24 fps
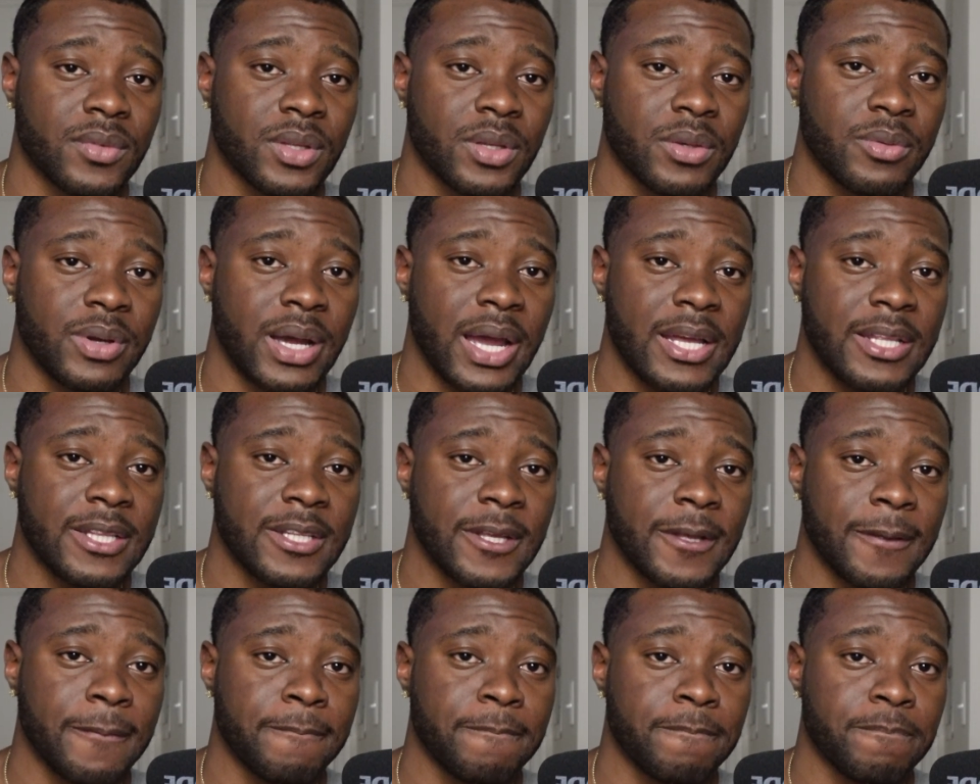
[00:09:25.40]
right?
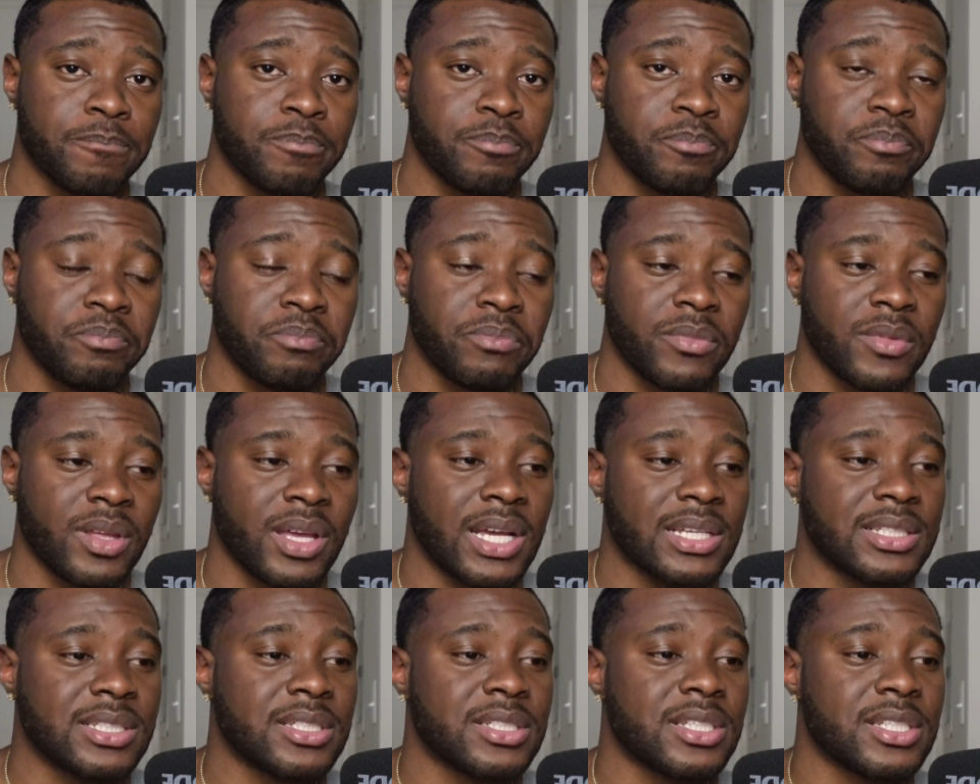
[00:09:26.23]

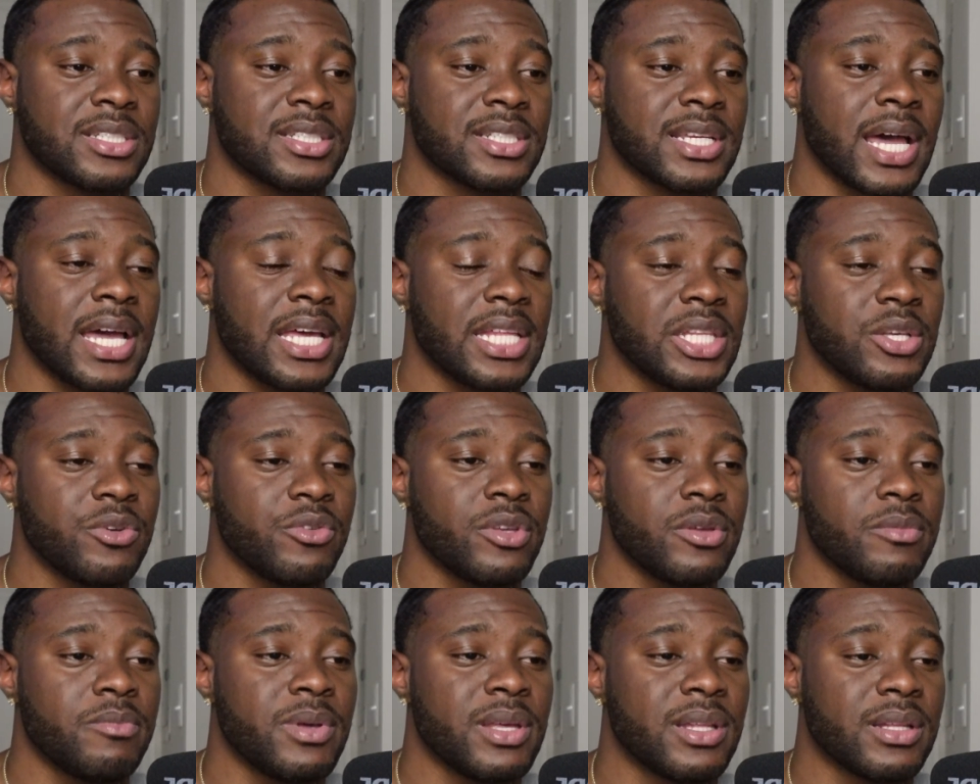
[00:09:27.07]
As a society,
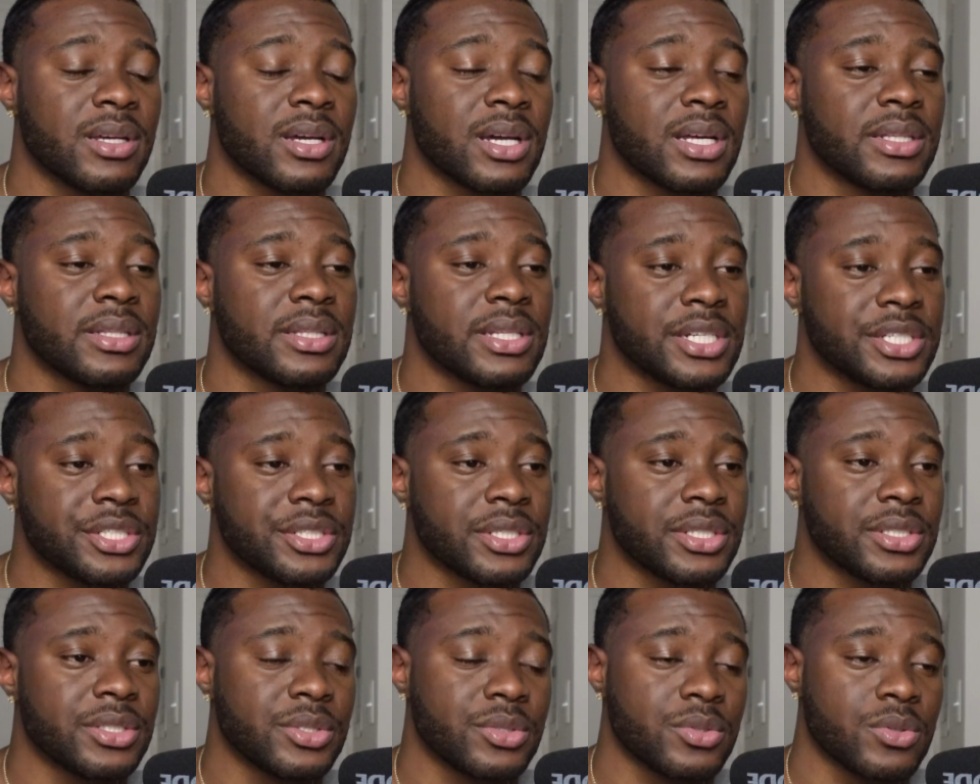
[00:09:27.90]
we've been
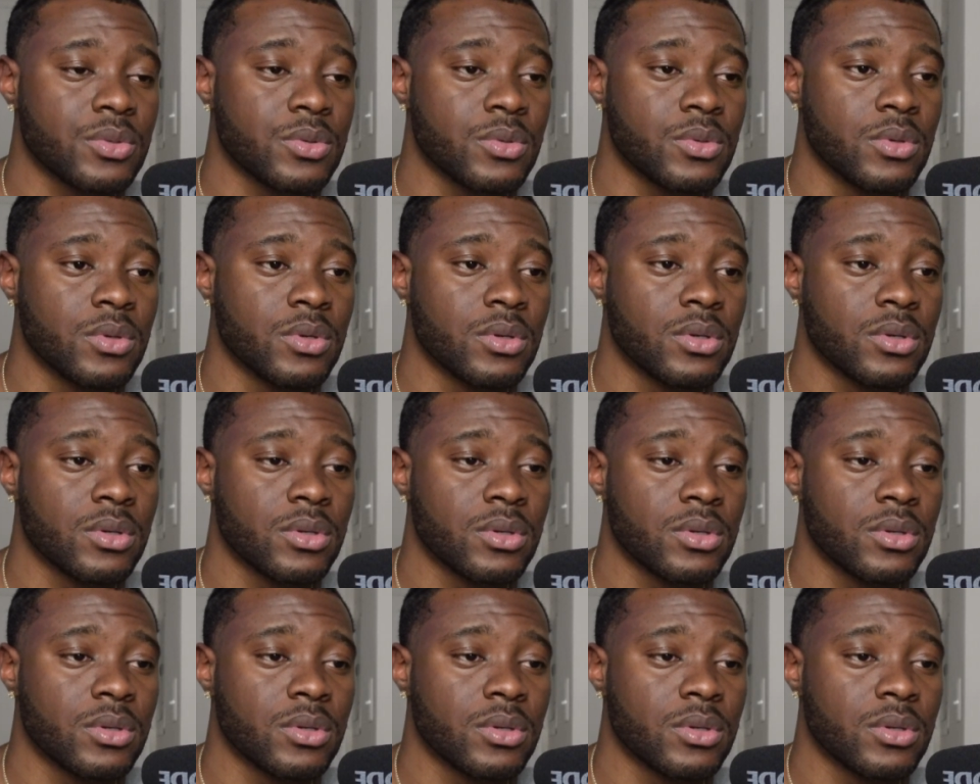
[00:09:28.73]
conditioned to